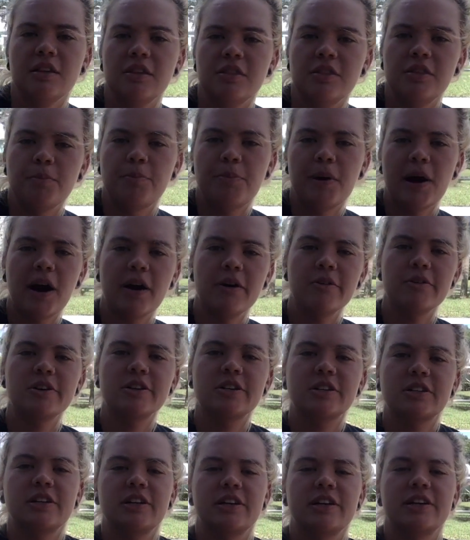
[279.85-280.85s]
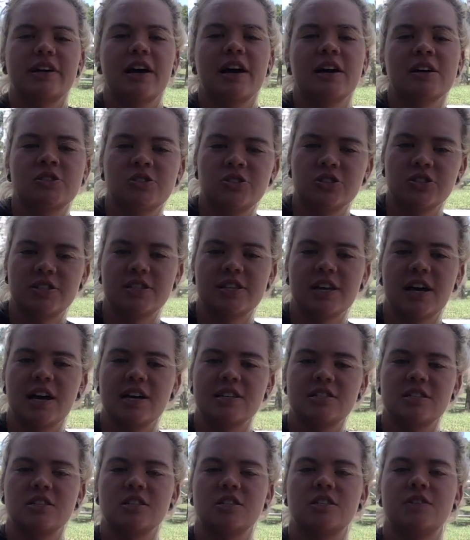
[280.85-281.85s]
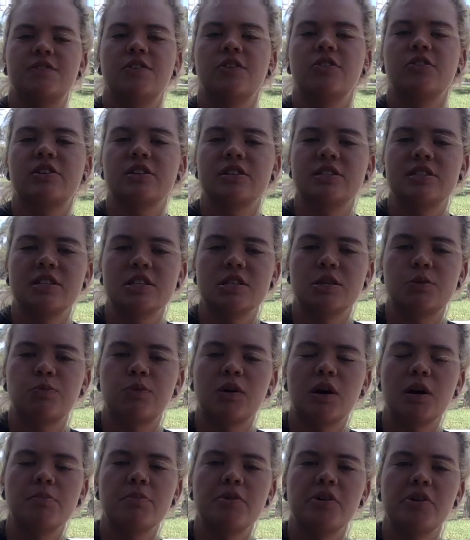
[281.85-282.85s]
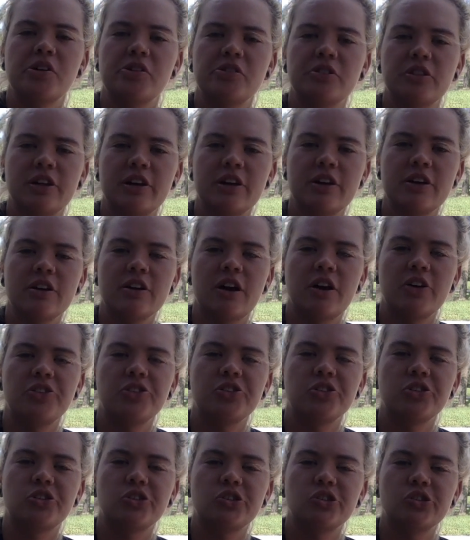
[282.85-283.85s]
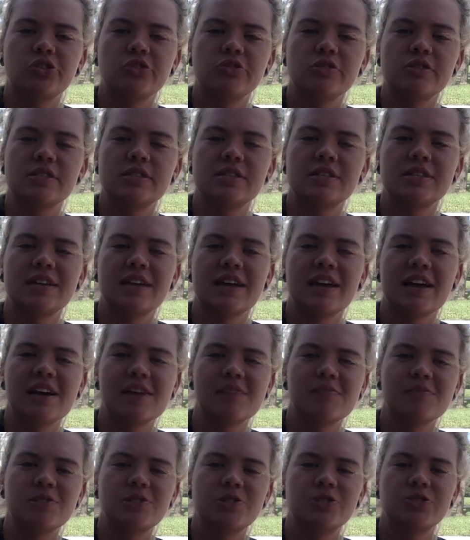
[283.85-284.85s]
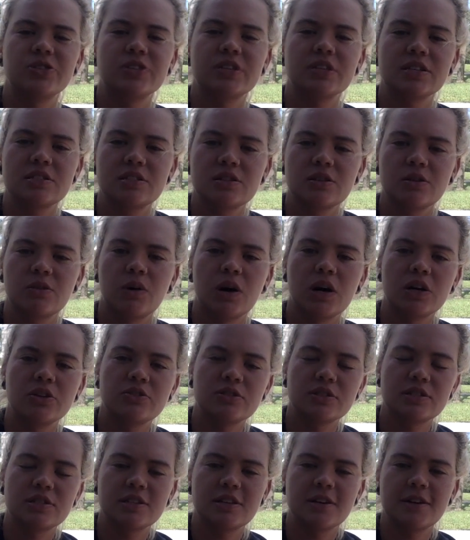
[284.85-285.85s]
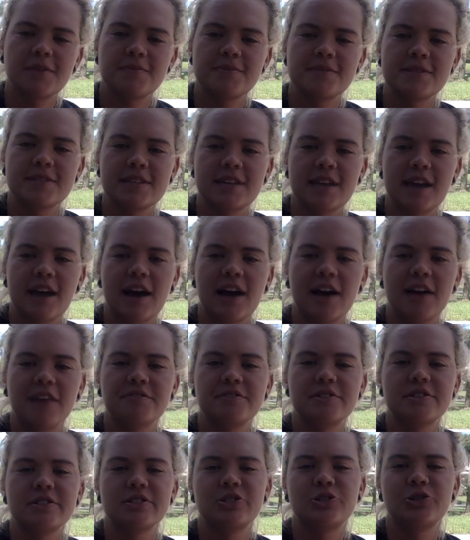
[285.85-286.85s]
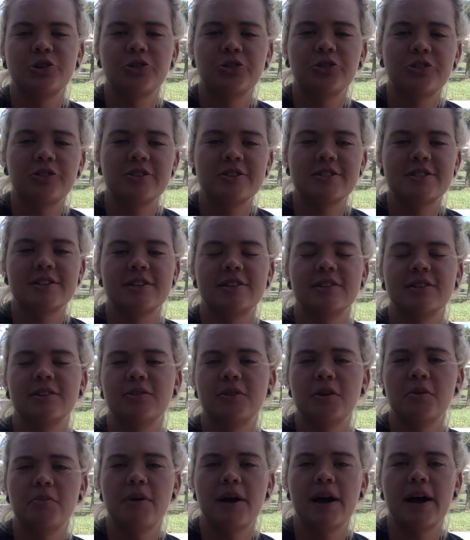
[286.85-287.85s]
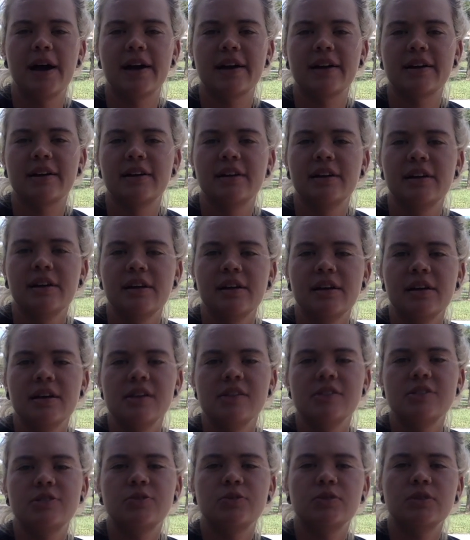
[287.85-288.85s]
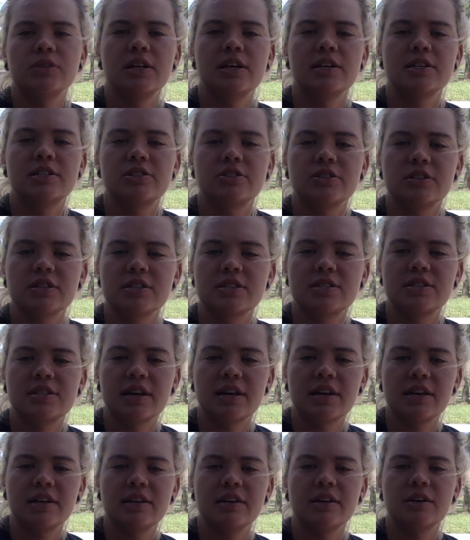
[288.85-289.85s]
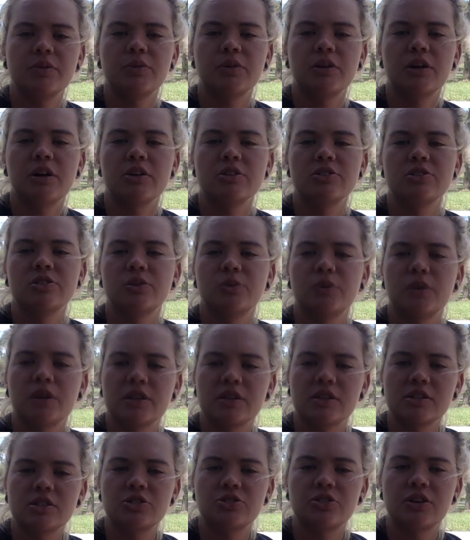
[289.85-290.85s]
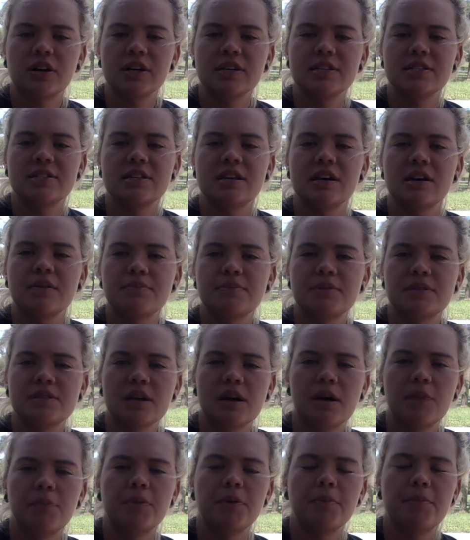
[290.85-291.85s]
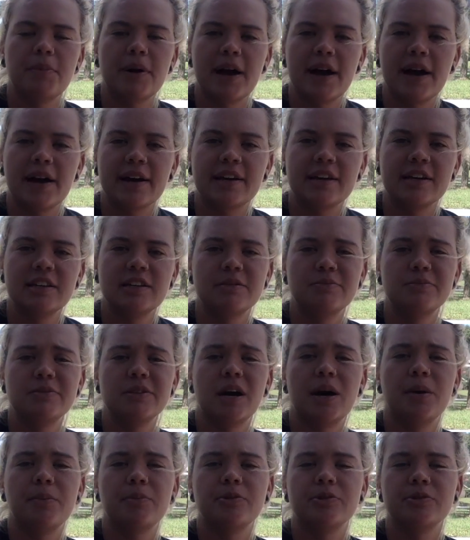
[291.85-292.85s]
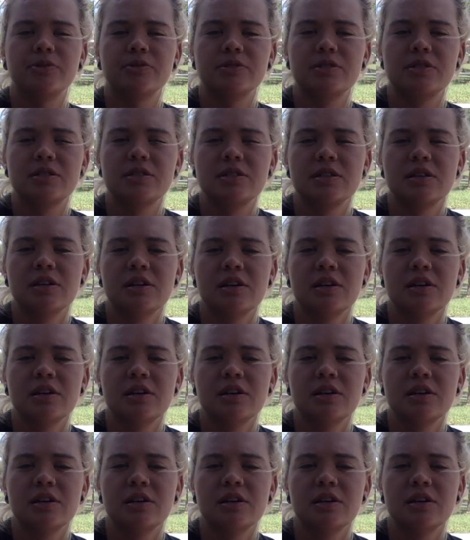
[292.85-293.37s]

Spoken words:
The power clean exercises focuses primarily on your glutes, hamstrings, quadriceps, calves, shoulders, and lower back. And to a lesser extent, it will also work the triceps, upper back, and abdominals.